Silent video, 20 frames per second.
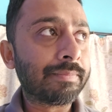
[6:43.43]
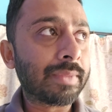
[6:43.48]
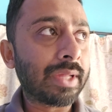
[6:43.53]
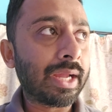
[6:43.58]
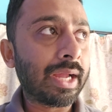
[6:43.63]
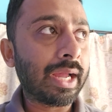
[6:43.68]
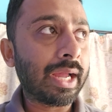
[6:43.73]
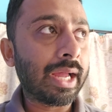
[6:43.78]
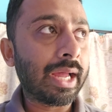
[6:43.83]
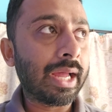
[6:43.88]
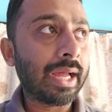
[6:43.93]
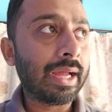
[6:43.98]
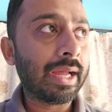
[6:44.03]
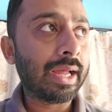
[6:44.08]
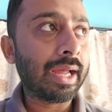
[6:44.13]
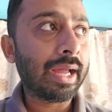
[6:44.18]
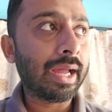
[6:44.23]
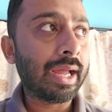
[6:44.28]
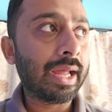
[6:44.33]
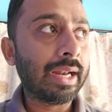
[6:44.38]

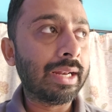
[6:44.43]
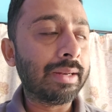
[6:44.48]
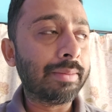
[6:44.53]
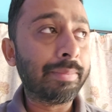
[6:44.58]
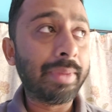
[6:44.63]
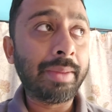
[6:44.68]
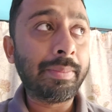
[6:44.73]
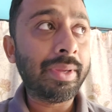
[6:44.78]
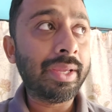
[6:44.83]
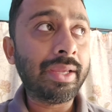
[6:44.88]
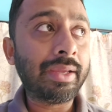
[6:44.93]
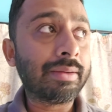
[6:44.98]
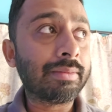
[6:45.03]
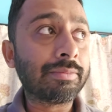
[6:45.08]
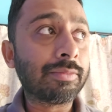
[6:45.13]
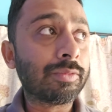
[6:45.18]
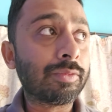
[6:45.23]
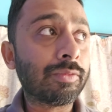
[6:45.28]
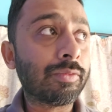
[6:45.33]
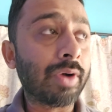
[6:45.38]
I'll maybe
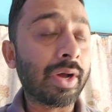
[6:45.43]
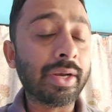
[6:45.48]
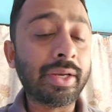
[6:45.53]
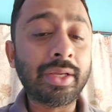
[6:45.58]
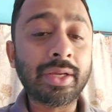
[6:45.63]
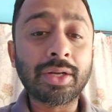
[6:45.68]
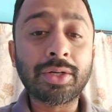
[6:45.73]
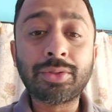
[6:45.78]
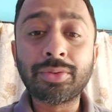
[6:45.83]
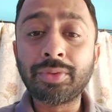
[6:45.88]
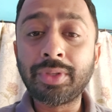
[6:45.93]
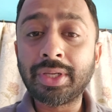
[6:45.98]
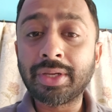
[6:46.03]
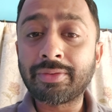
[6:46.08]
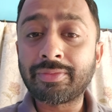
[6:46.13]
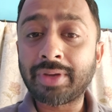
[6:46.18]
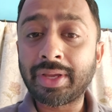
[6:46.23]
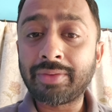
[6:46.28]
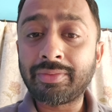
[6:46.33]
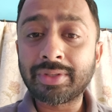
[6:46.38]
1 year, 2
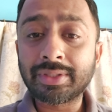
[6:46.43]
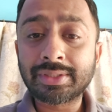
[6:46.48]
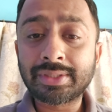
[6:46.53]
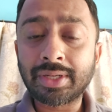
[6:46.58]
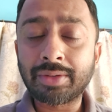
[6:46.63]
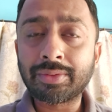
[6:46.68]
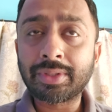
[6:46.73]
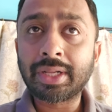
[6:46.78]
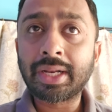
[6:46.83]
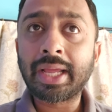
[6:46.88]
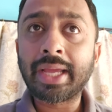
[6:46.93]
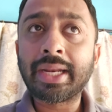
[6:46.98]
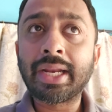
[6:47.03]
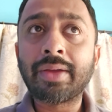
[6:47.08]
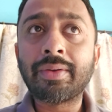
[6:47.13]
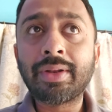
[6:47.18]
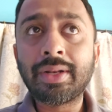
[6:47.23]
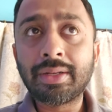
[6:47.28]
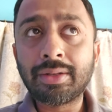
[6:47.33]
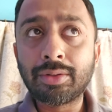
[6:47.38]
year, 5 years down the line,
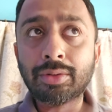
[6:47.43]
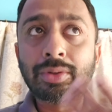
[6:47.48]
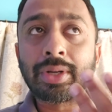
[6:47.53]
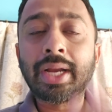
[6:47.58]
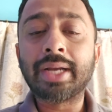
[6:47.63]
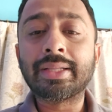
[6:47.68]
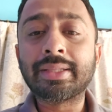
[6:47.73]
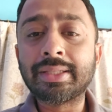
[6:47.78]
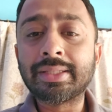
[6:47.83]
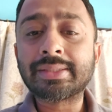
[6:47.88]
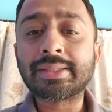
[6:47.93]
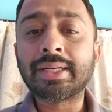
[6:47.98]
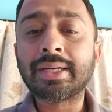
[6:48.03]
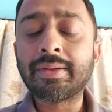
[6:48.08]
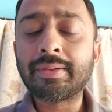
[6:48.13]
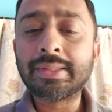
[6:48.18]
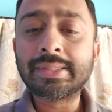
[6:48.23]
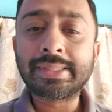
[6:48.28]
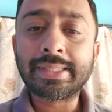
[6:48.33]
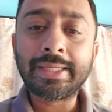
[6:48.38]
I will look at this and
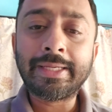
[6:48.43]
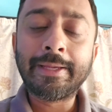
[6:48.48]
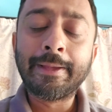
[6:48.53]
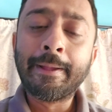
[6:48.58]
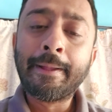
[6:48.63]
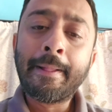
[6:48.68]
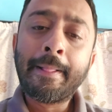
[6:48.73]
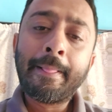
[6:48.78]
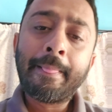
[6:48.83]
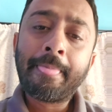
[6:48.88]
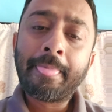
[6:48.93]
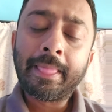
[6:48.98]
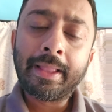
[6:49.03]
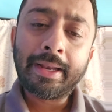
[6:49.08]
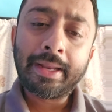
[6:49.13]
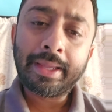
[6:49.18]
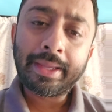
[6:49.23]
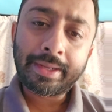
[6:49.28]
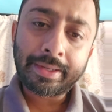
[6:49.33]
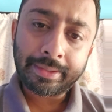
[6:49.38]
I will see,
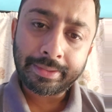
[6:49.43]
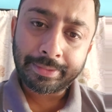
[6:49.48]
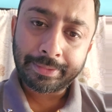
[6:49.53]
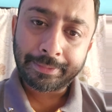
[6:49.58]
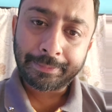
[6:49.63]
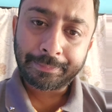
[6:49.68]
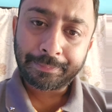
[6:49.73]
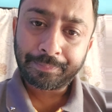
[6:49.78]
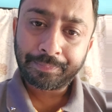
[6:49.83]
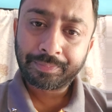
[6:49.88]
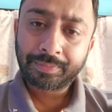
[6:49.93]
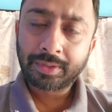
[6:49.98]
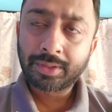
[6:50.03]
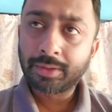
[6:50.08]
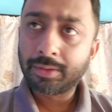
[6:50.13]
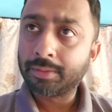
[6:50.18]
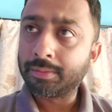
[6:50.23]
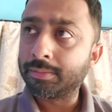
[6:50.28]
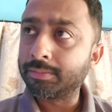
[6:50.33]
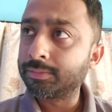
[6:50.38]
like,
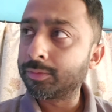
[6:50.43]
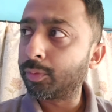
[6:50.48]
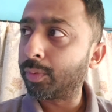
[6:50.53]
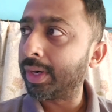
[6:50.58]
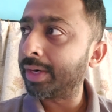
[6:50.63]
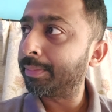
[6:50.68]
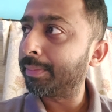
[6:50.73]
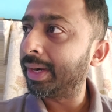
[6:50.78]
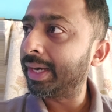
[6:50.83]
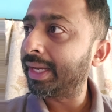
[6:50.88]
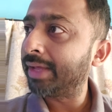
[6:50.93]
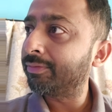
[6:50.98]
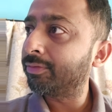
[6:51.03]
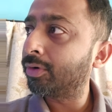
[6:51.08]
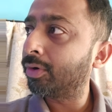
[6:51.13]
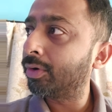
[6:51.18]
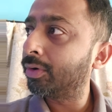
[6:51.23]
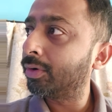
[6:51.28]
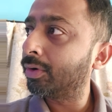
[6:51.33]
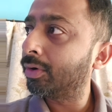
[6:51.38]
what might have
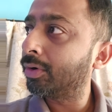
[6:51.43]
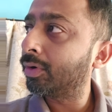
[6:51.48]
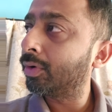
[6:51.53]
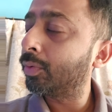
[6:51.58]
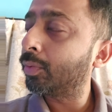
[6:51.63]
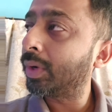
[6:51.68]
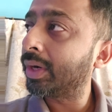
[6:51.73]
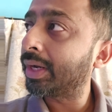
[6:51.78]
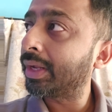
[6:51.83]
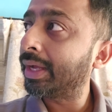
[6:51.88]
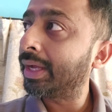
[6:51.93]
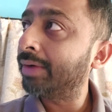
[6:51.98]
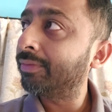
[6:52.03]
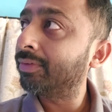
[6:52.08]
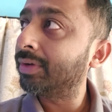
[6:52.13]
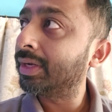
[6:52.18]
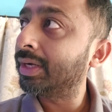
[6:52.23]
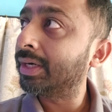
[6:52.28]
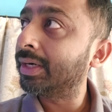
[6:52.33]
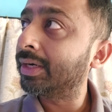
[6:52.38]
gone wrong, or what I
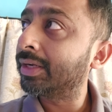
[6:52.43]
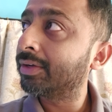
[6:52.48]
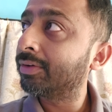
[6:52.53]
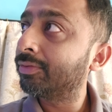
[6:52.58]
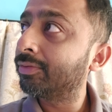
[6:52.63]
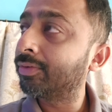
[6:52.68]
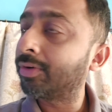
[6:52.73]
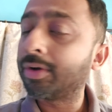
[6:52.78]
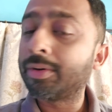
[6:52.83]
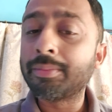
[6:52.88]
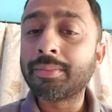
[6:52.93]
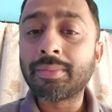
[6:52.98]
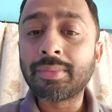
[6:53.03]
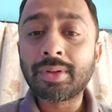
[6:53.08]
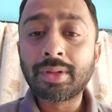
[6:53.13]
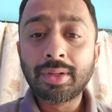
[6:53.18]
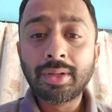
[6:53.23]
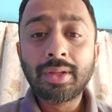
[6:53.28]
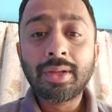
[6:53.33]
have learned from